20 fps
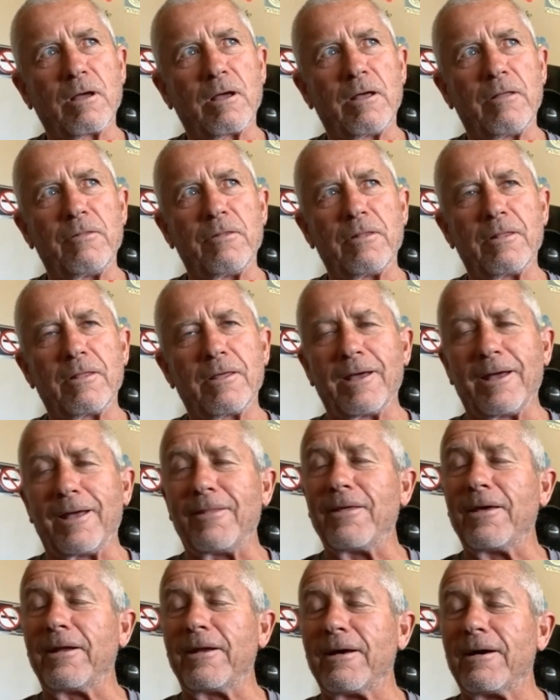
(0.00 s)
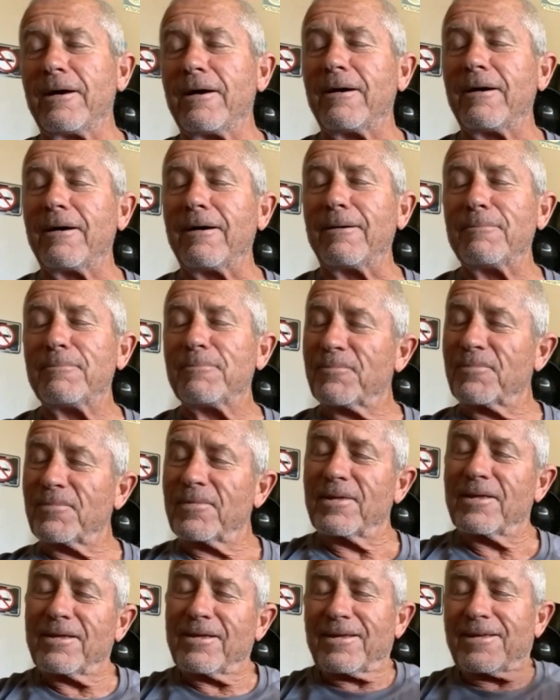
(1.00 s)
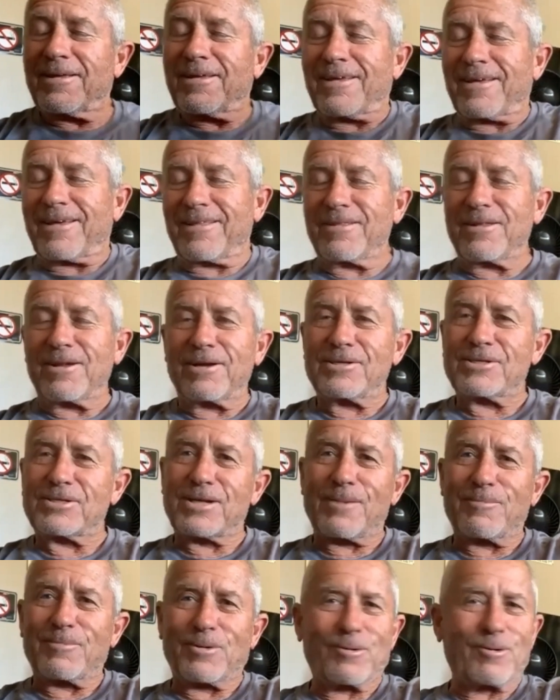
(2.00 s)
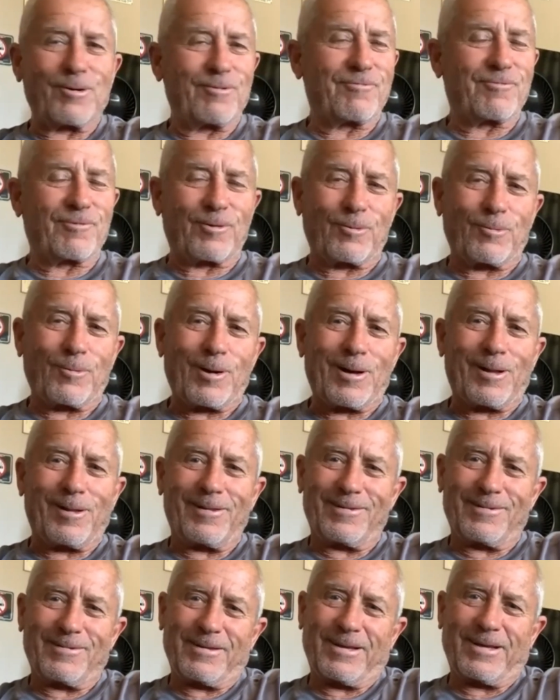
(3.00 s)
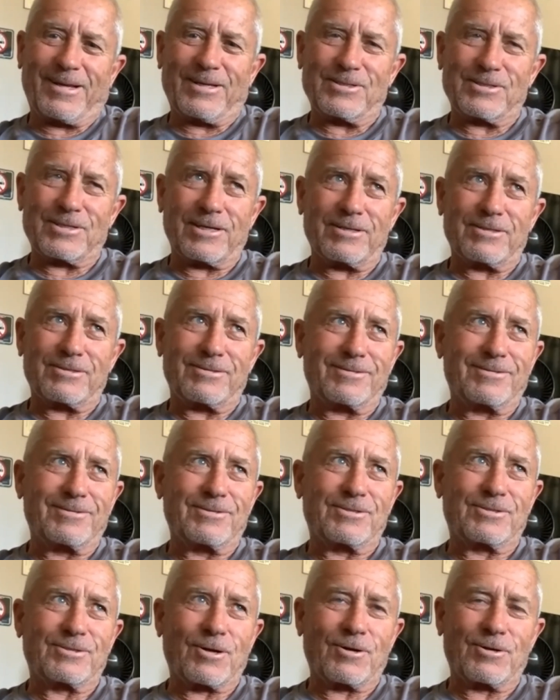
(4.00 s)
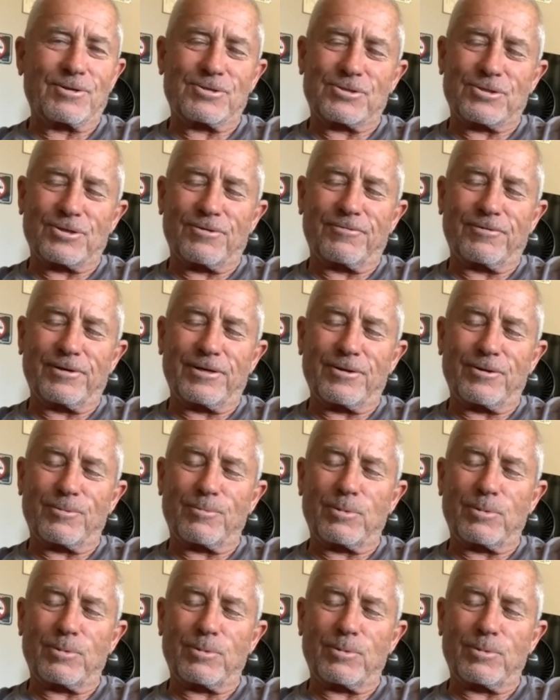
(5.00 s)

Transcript: And, and then uh, um, and then I stopped going for a while because I started surfing other